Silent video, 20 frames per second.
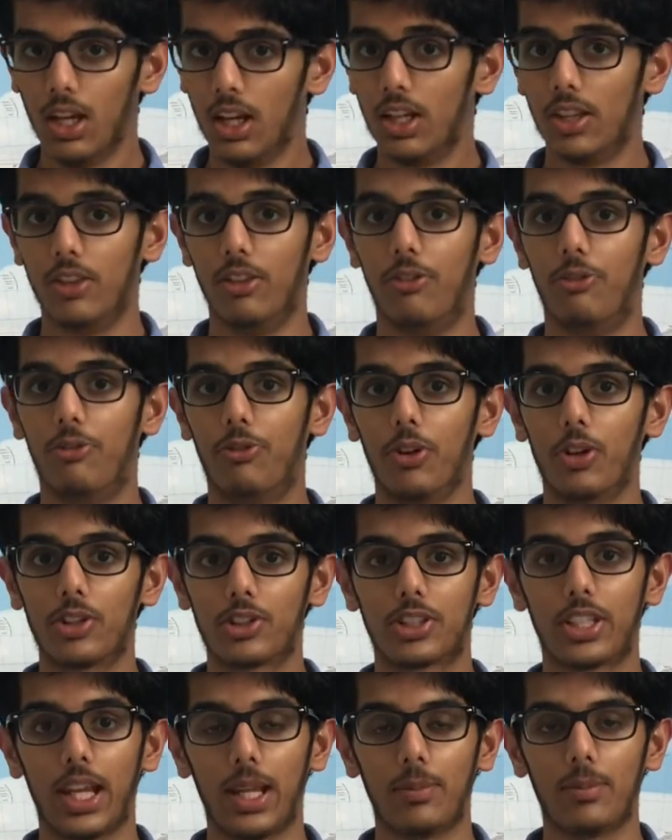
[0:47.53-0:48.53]
The first
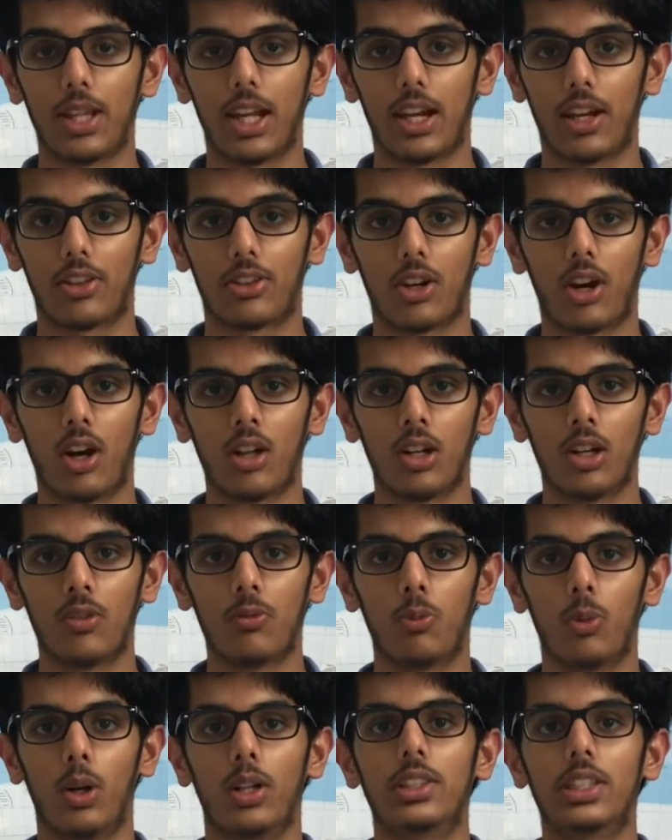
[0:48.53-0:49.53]
game that I thought of
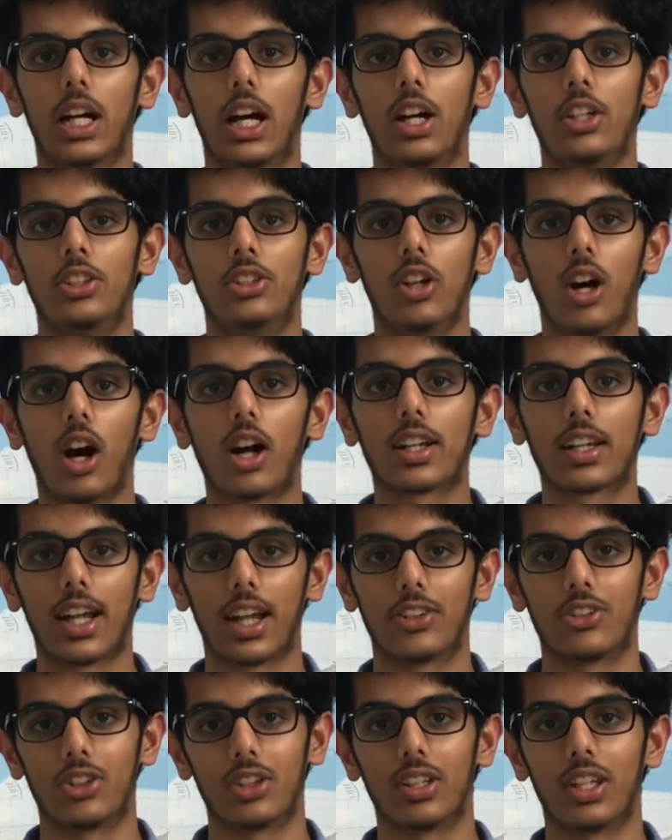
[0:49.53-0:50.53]
was a dog
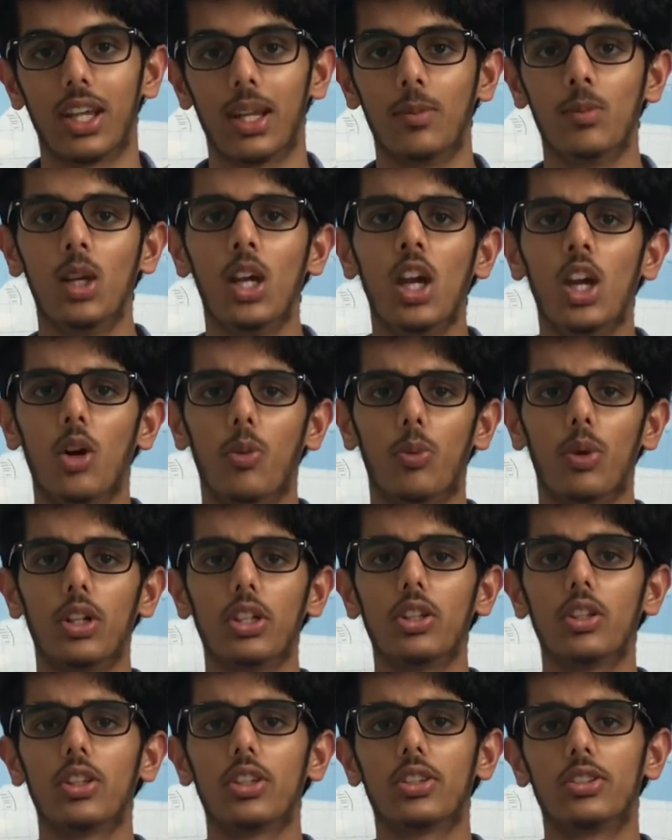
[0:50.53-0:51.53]
catcher game, where
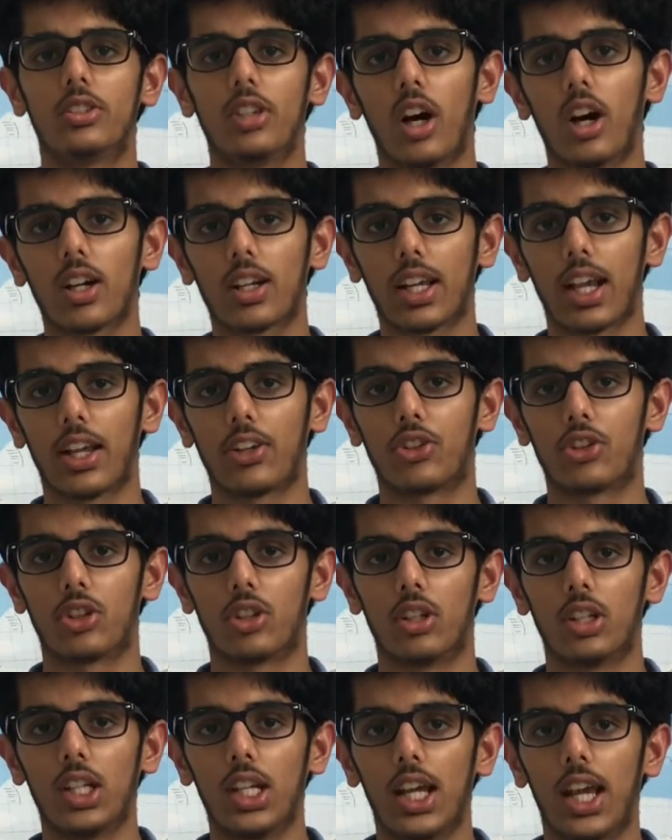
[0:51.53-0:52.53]
you're a dog
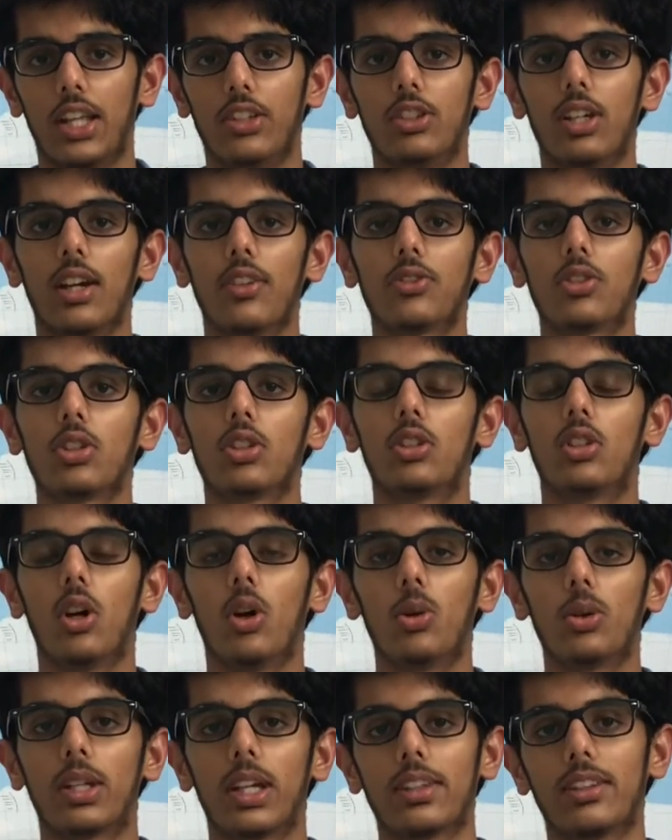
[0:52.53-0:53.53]
catcher and you have to go
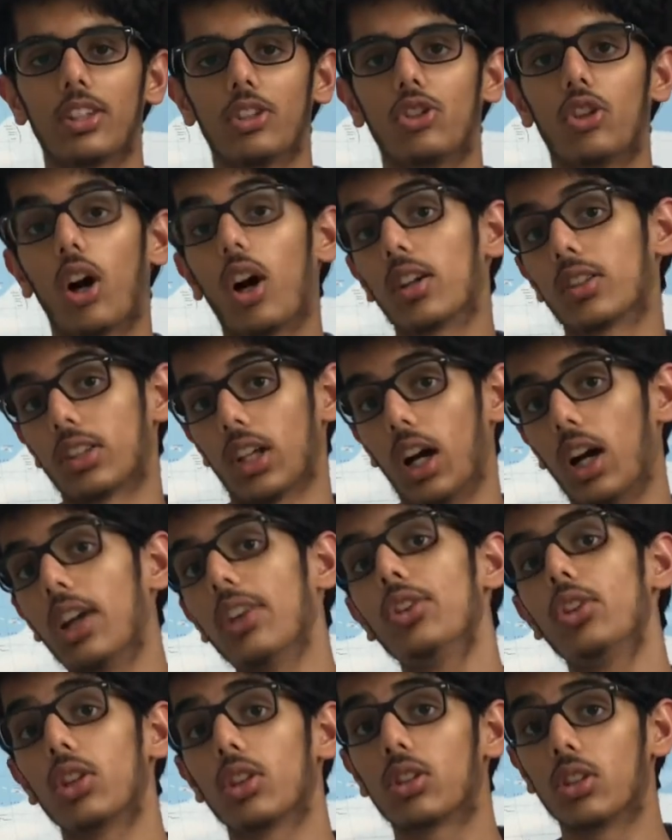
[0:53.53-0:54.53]
get the dogs
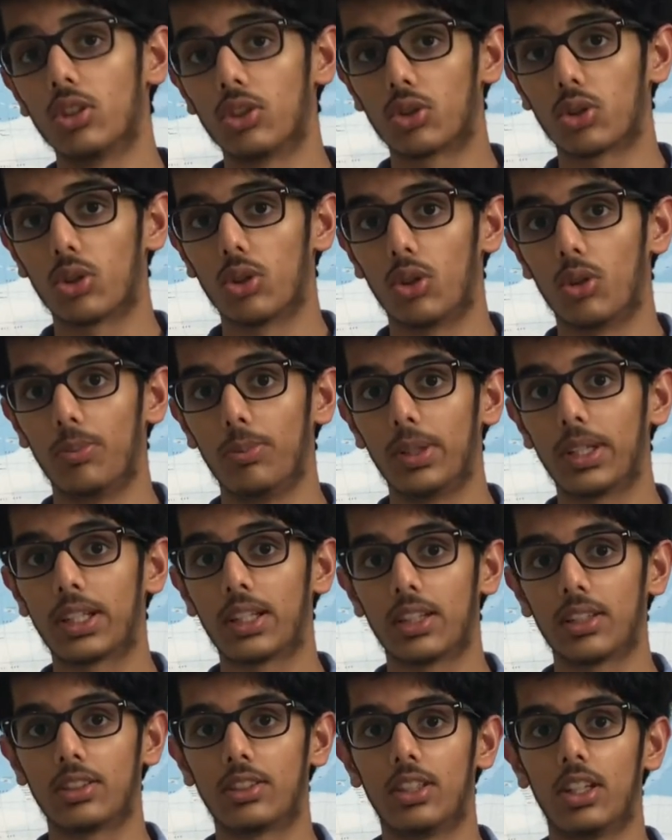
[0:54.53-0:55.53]
under control
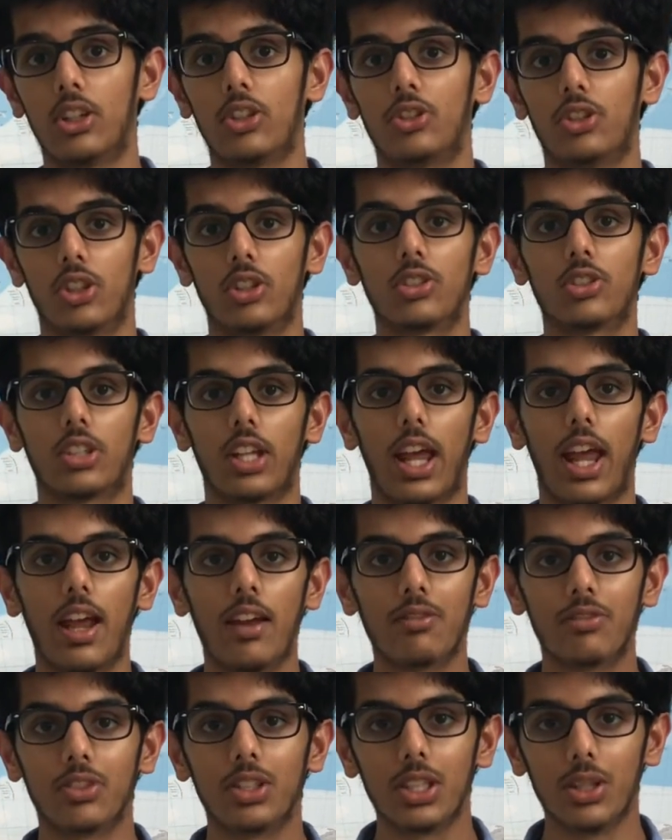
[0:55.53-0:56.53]
because they're just
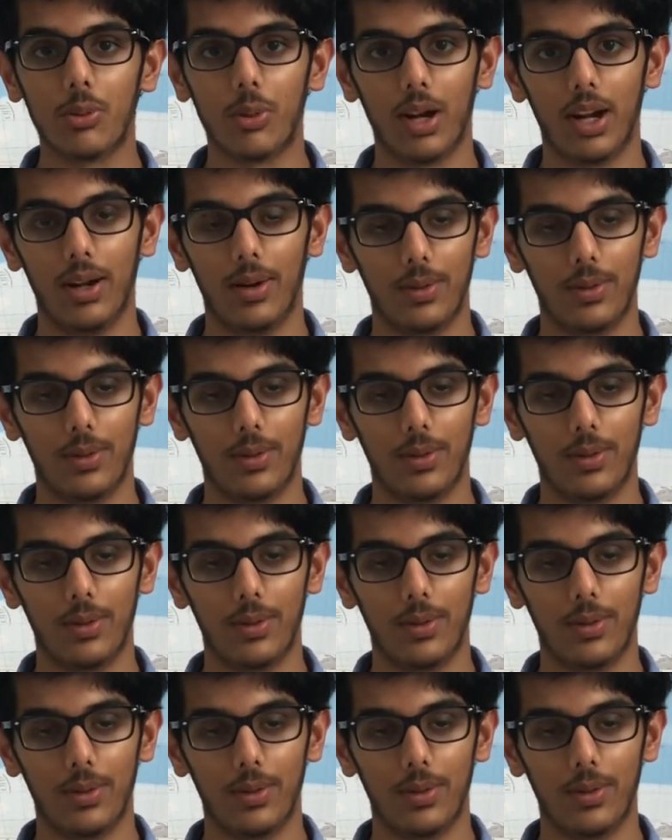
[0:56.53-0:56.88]
everywhere.